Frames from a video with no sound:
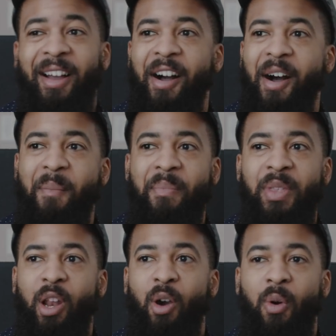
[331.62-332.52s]

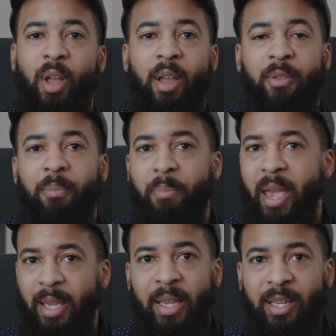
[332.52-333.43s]
You know,
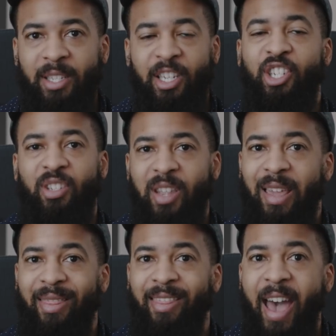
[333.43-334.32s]
making decisions
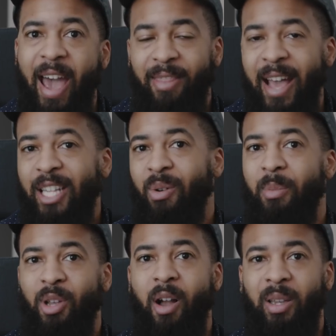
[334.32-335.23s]
like that, that's what
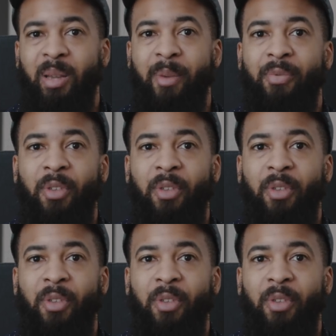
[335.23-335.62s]
I'm talking about.